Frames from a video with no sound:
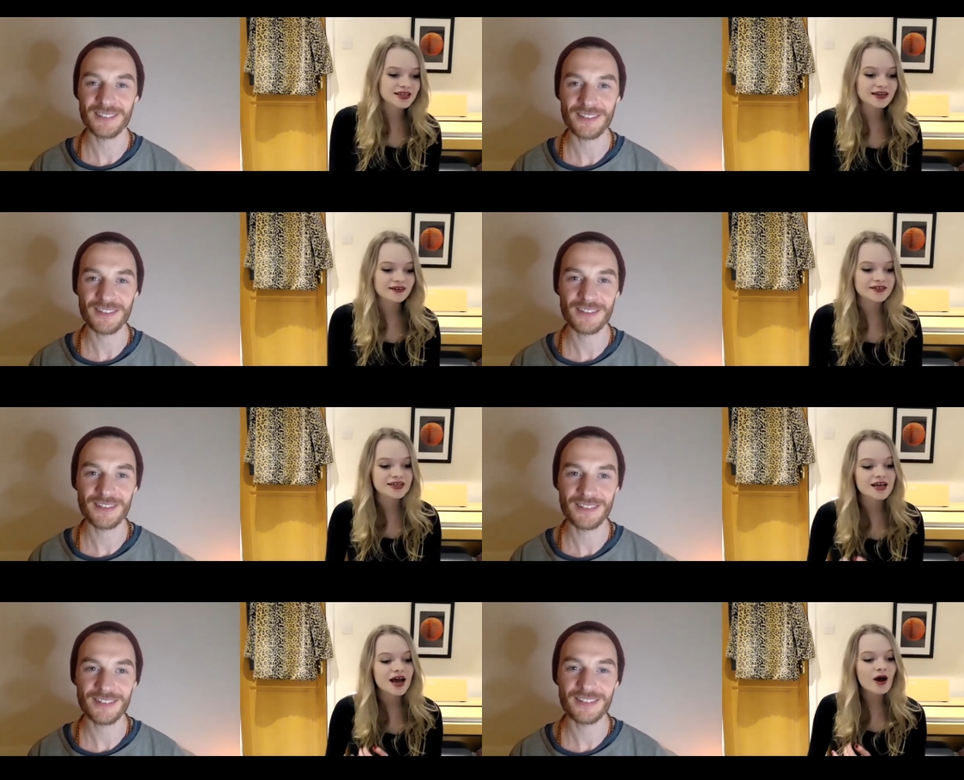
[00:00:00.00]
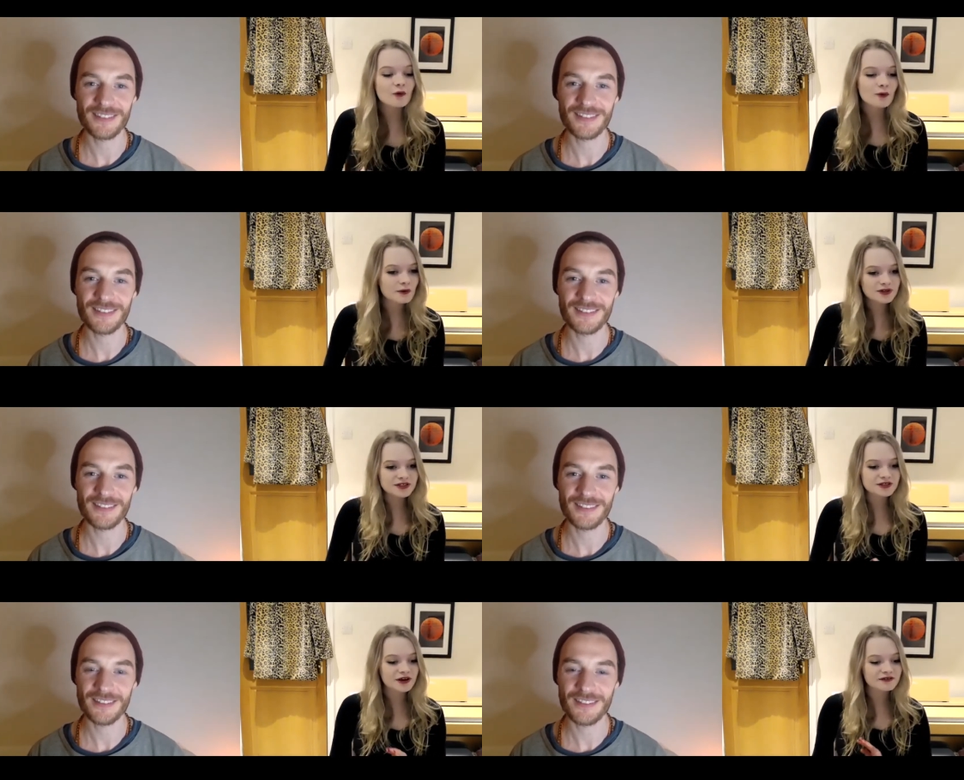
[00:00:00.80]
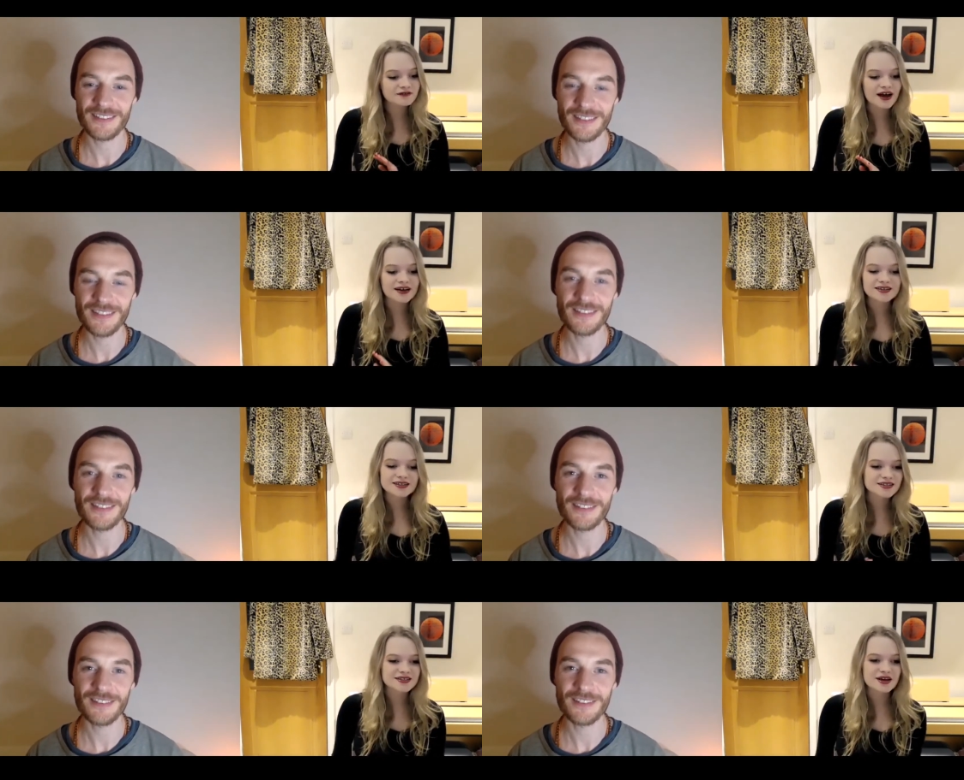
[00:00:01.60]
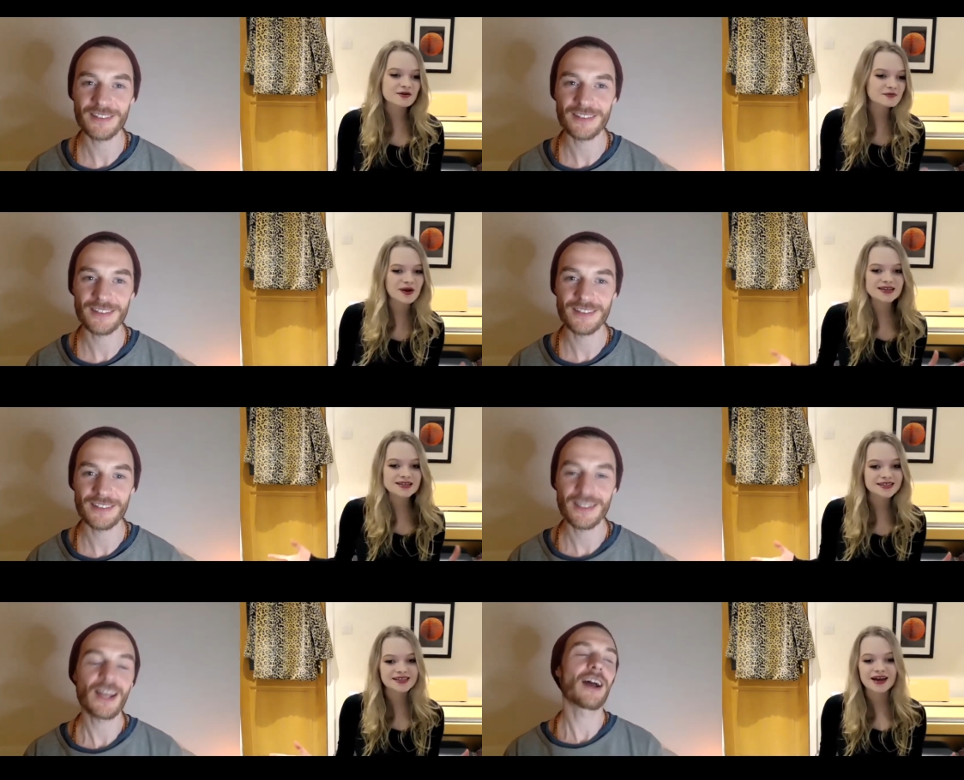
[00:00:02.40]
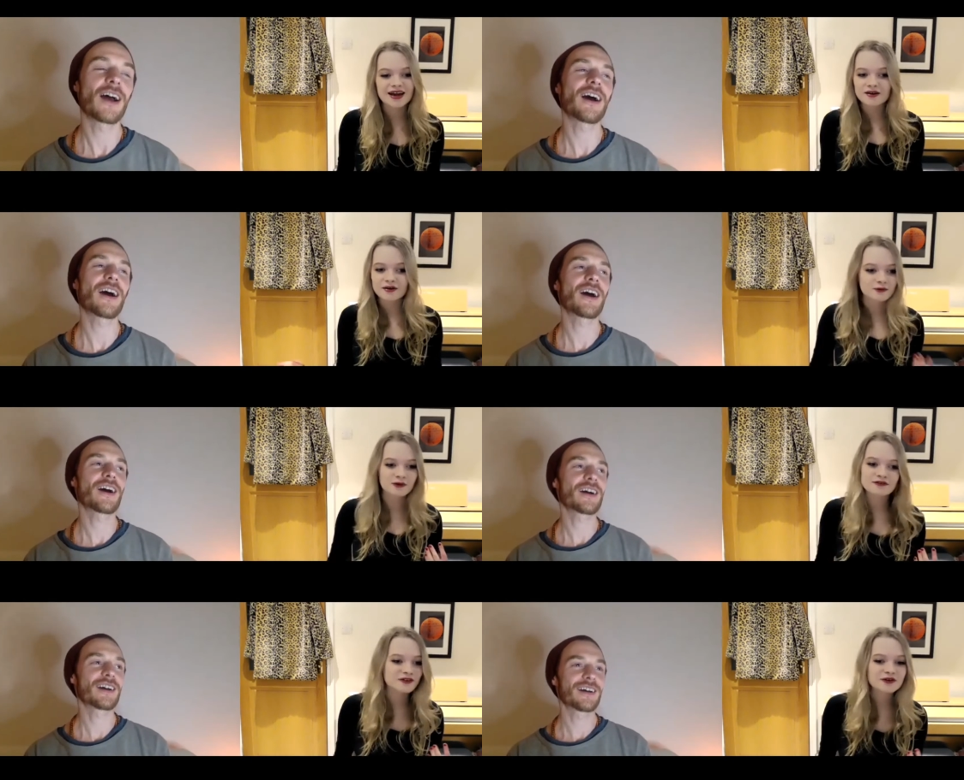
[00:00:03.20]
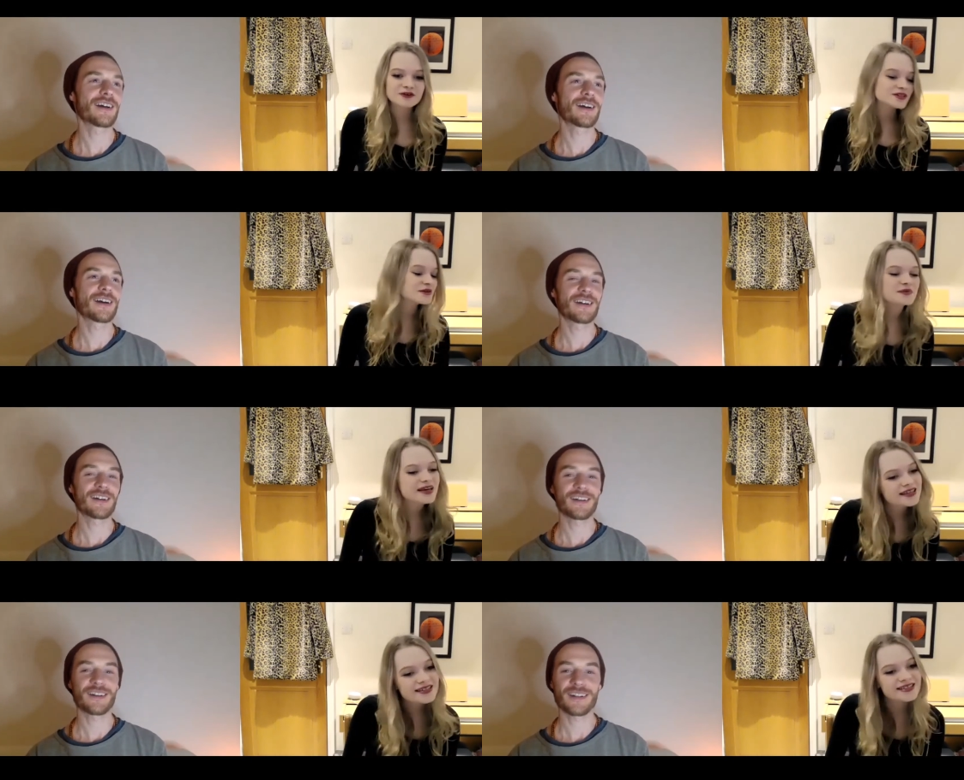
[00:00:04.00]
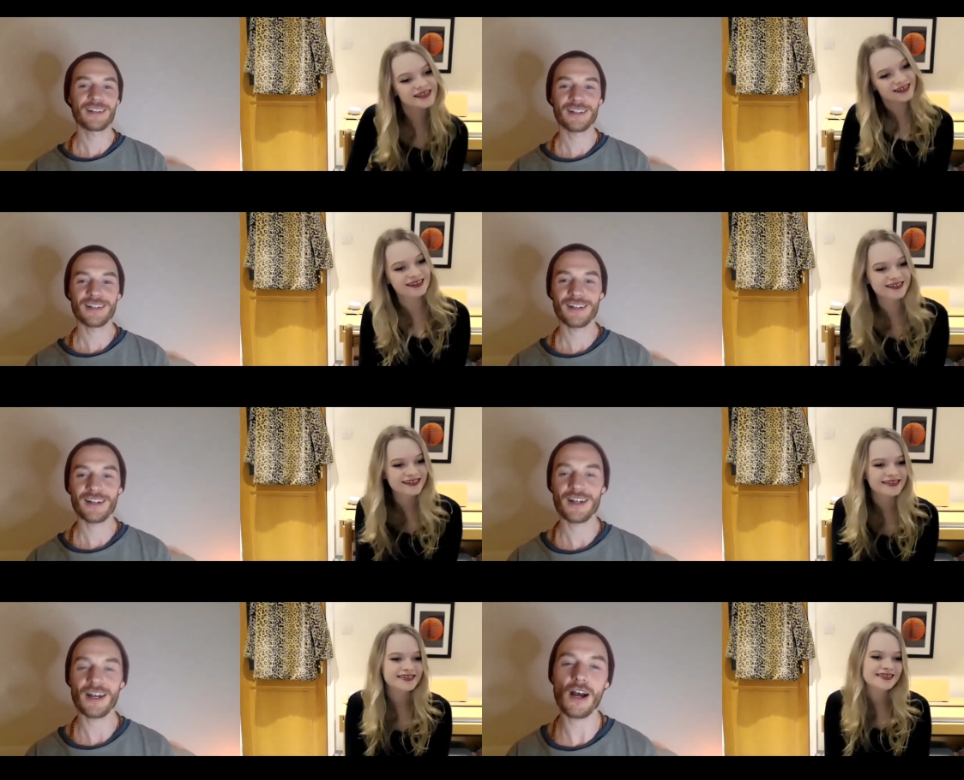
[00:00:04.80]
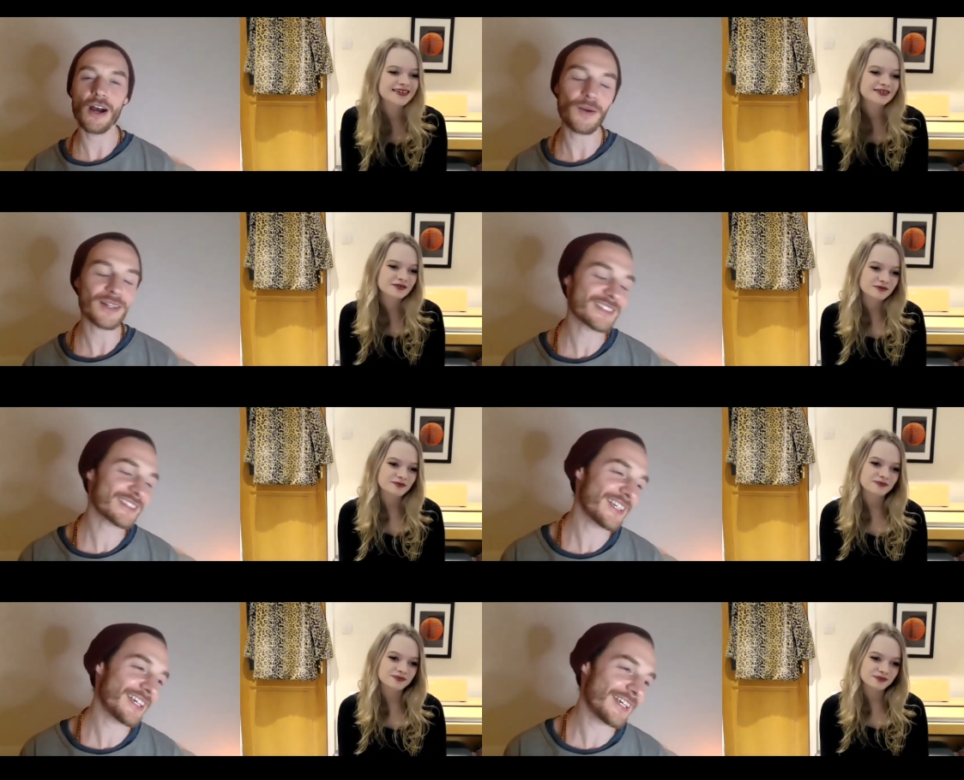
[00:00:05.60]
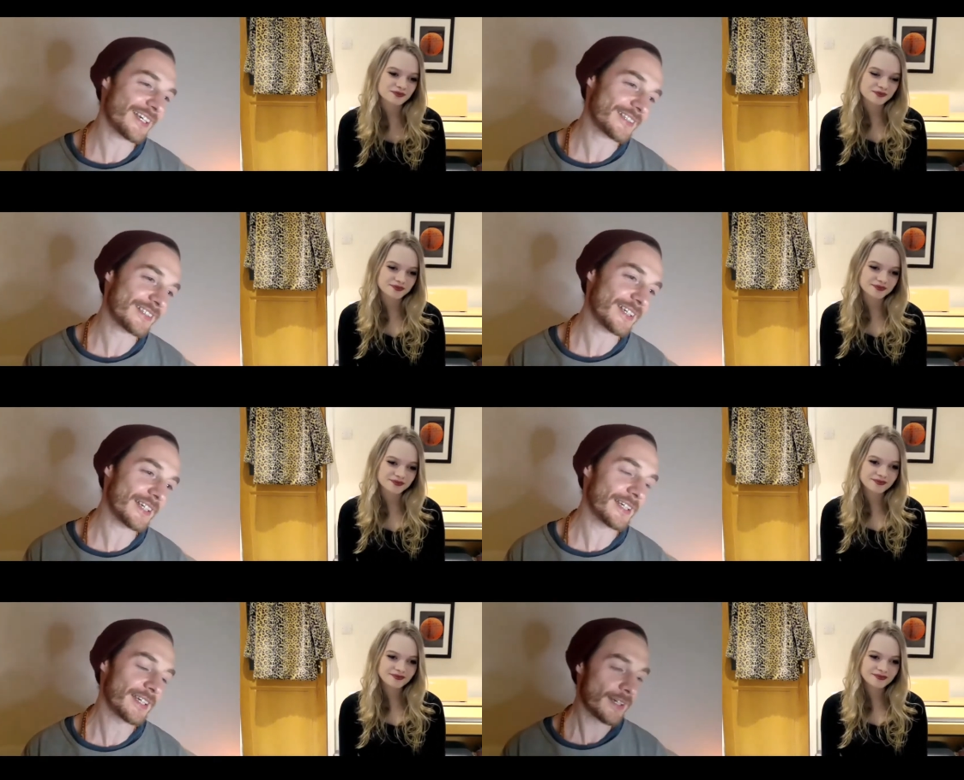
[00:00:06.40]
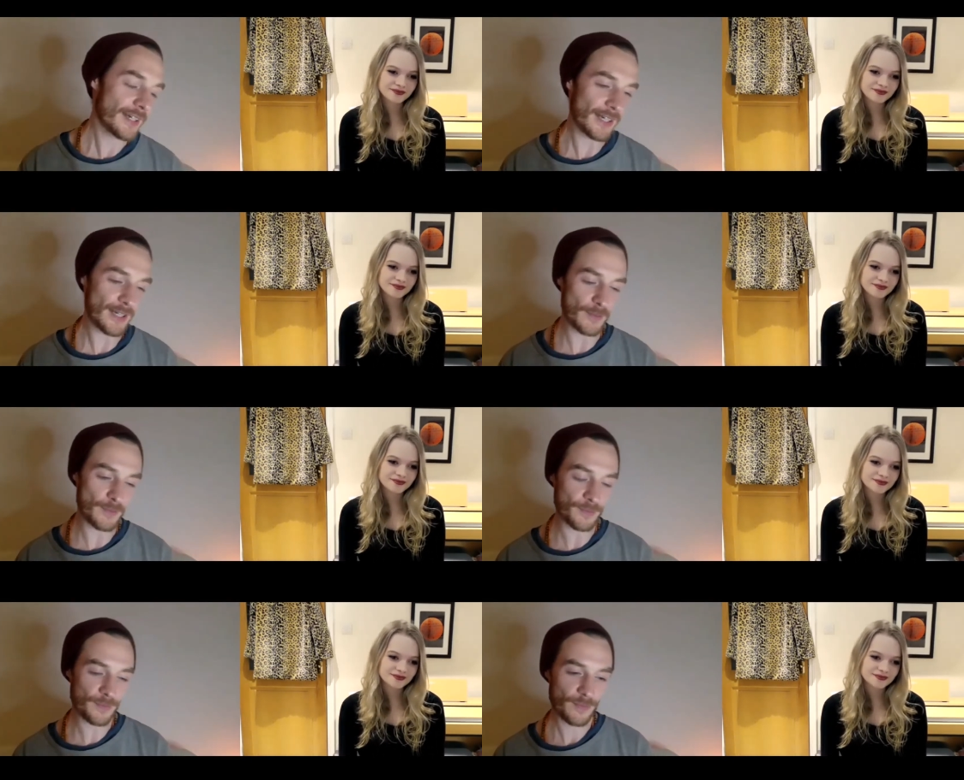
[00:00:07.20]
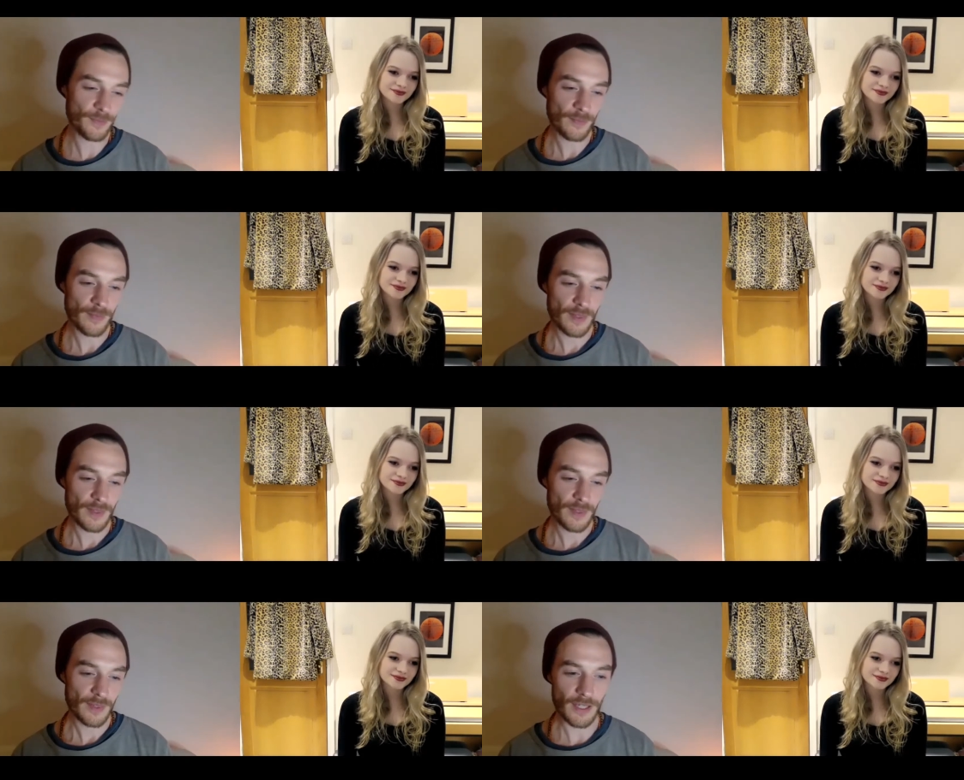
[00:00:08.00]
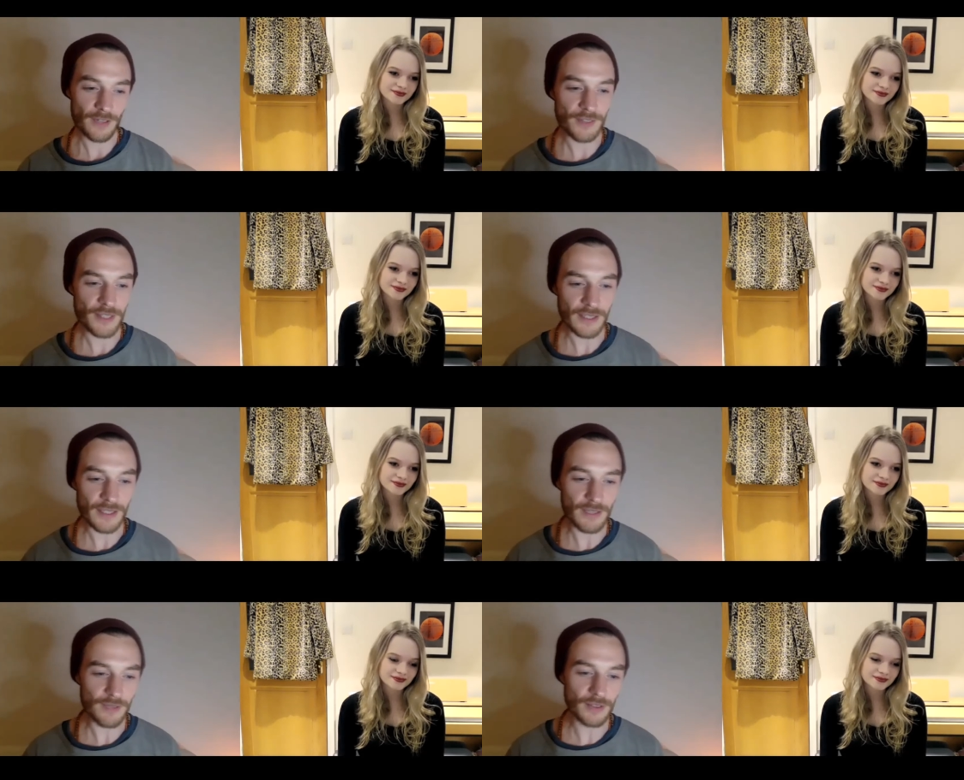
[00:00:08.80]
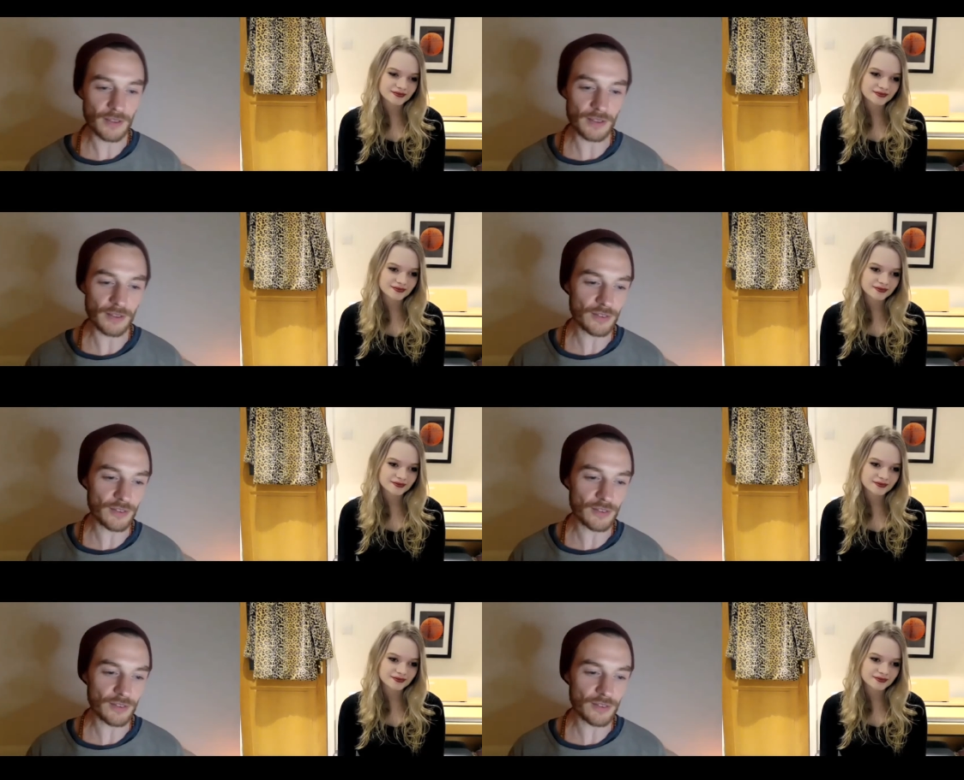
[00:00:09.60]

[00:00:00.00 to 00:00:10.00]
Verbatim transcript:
Speaker 1: are lifted, where would you go first? So basically, like, what food do you miss?
Speaker 2: oh, I see. I see. Um, I think even